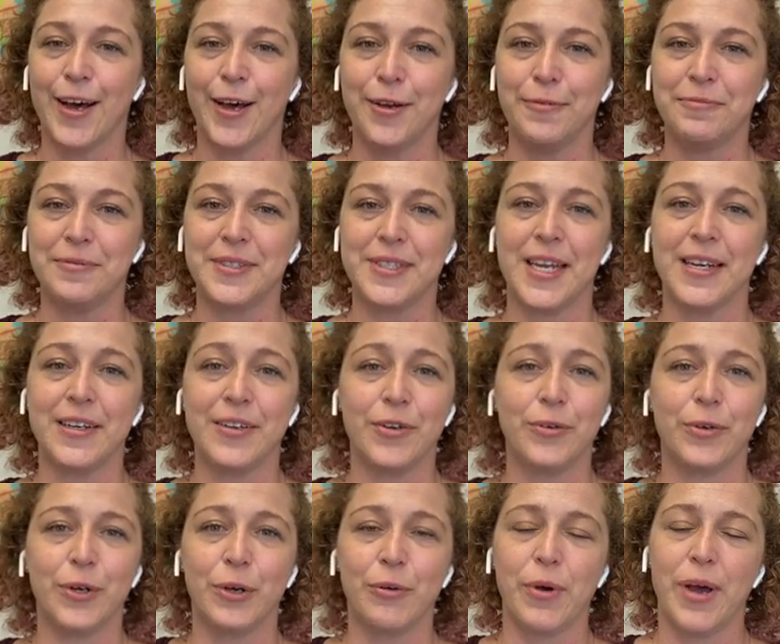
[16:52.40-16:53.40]
send in a
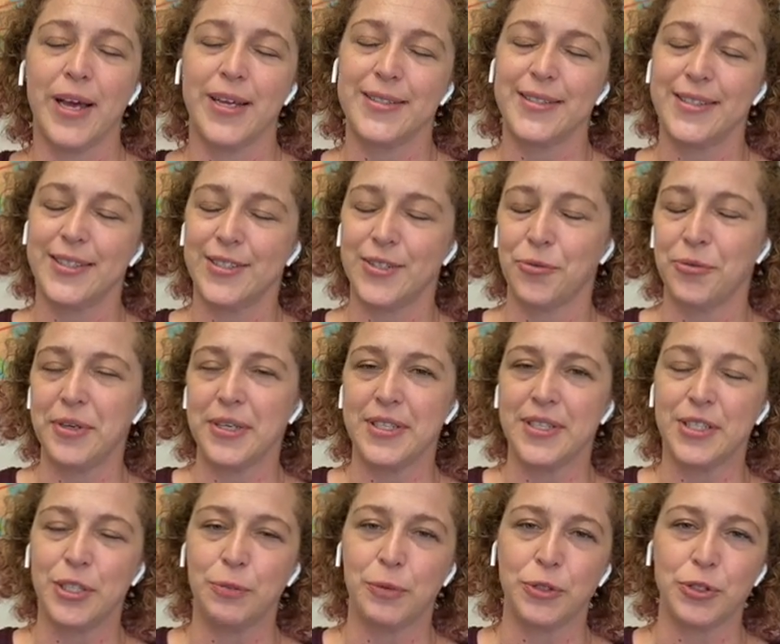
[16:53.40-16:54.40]
request so we can
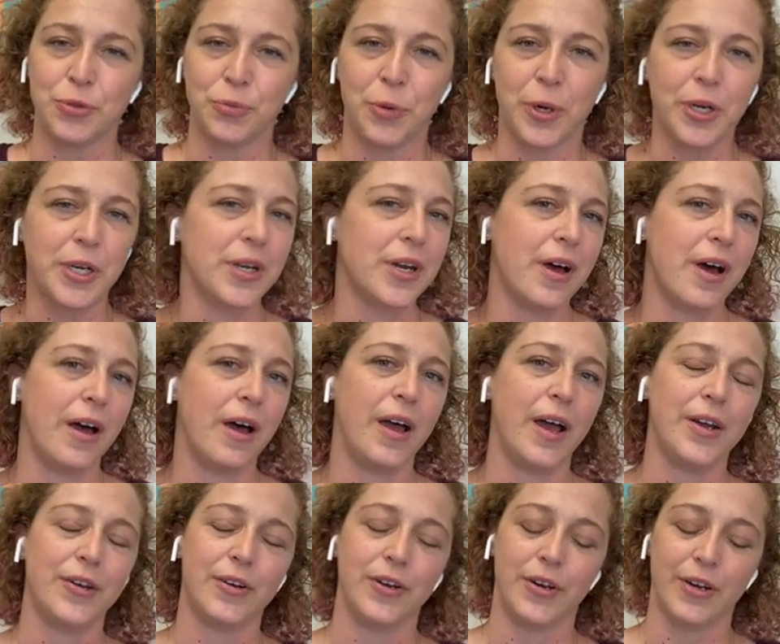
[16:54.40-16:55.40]
see what you're working
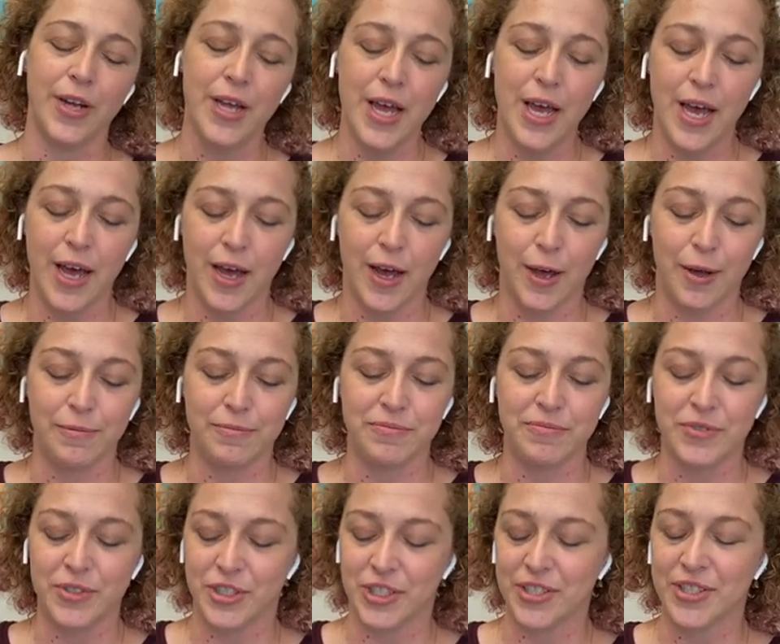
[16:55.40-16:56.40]
on, or
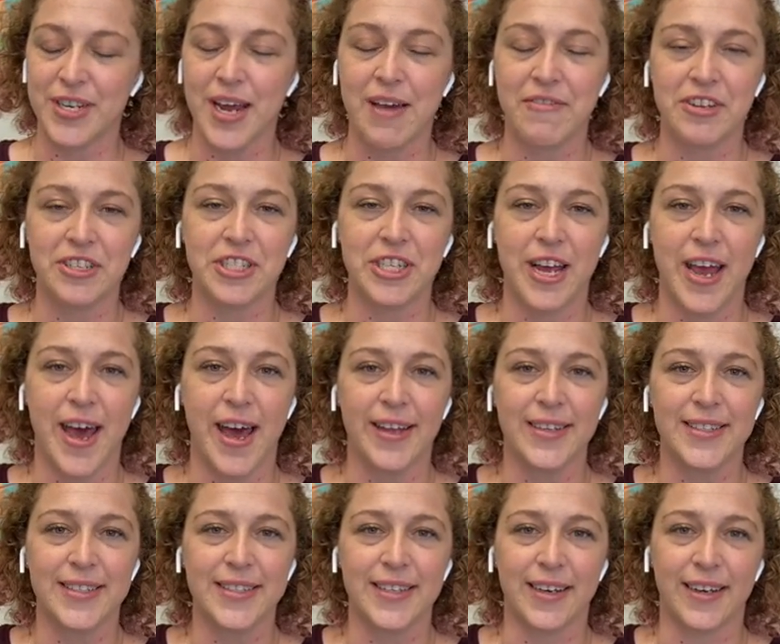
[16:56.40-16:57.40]
just have a chat.
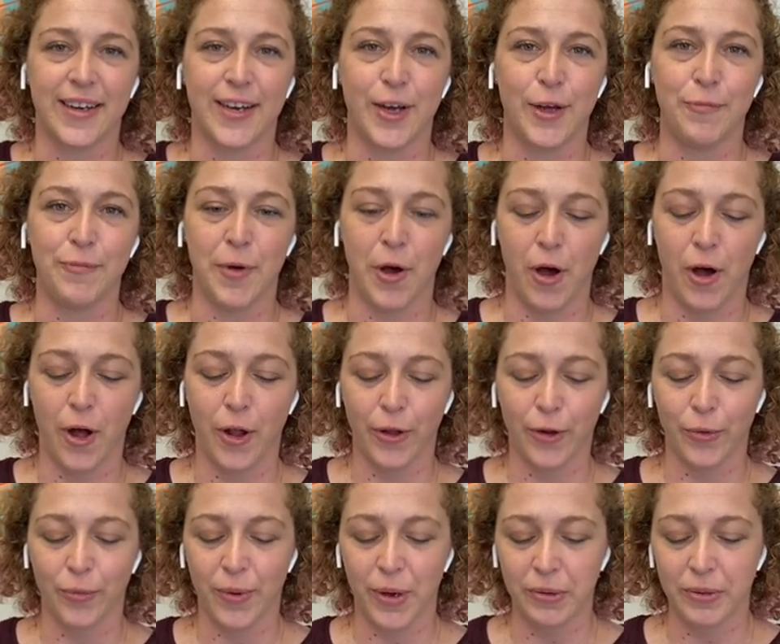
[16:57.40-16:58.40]
All
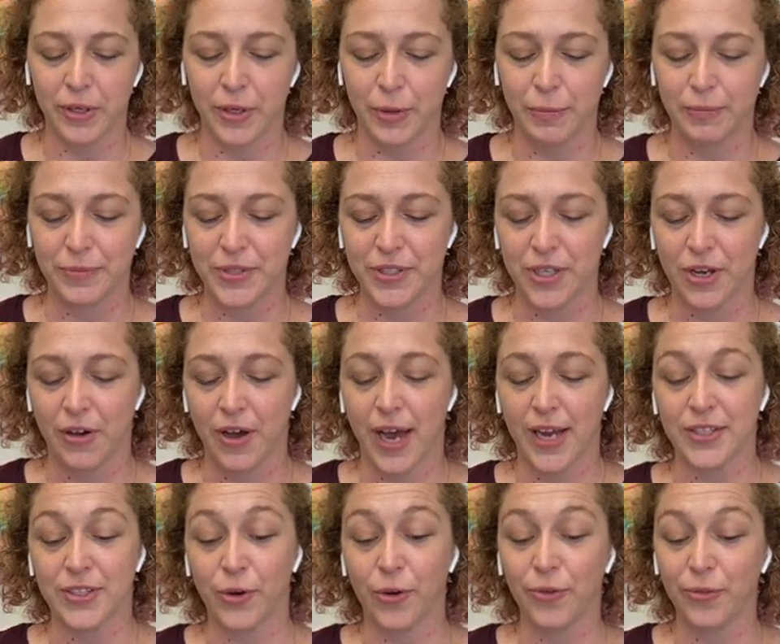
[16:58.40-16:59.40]
are welcome. So I
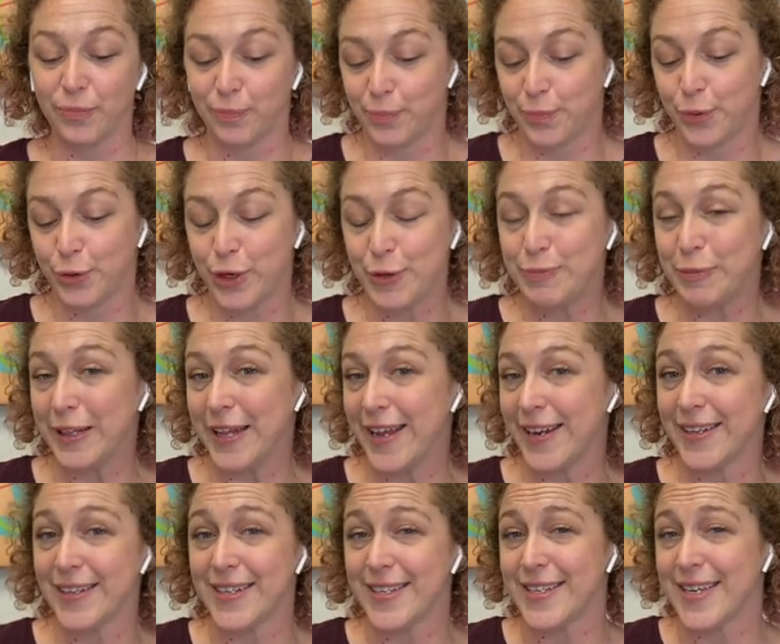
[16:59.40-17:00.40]
don't pre-plan
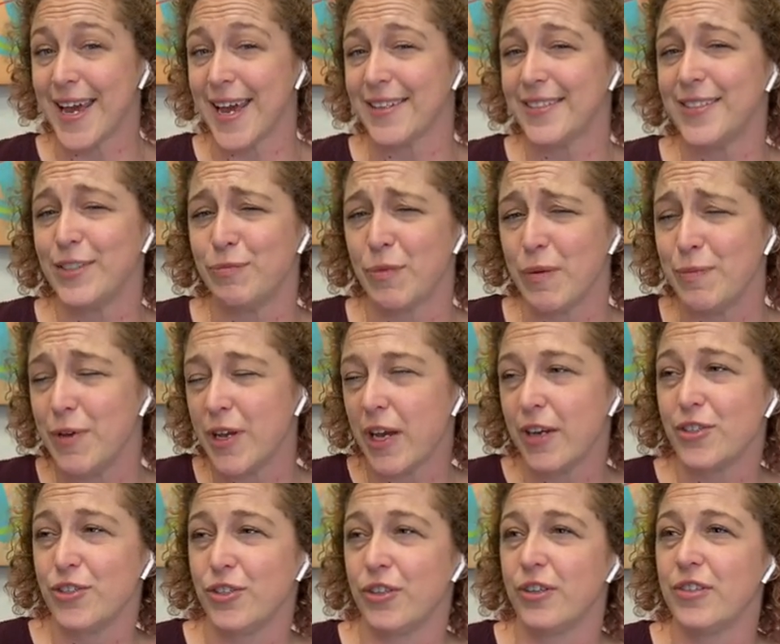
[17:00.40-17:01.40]
any guests. Maybe I
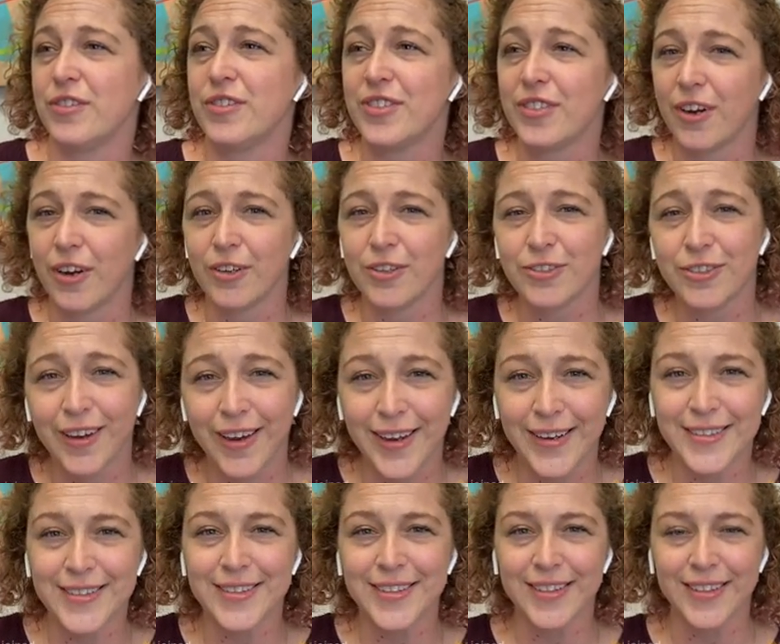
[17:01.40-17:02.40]
should start
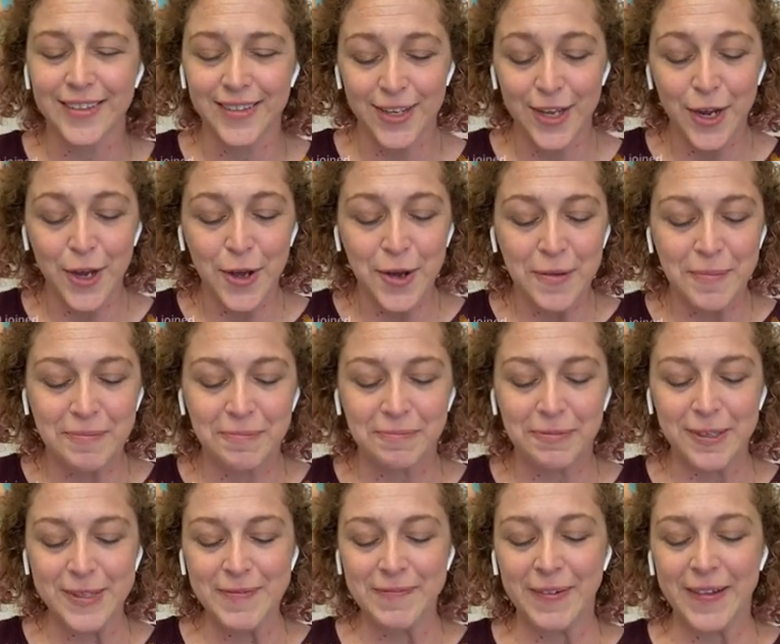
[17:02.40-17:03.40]
trying to
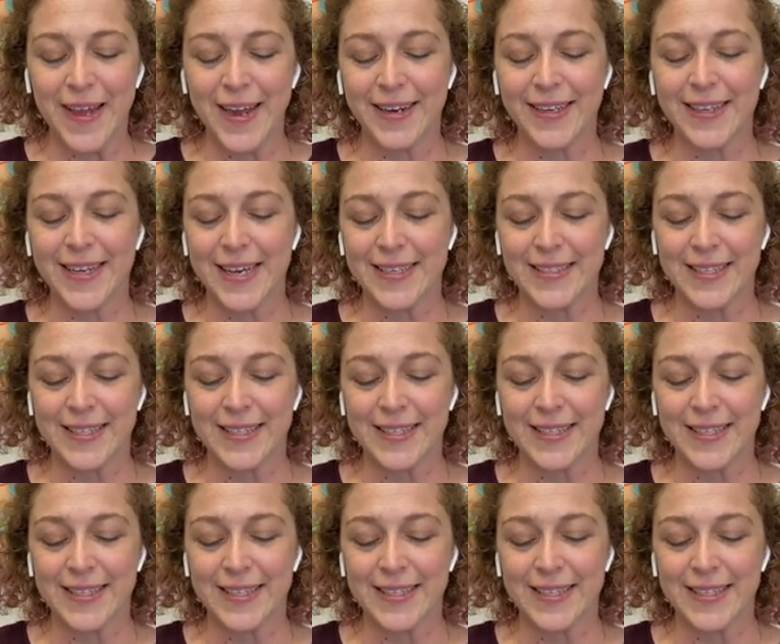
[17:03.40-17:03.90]
pre-plan a guest. I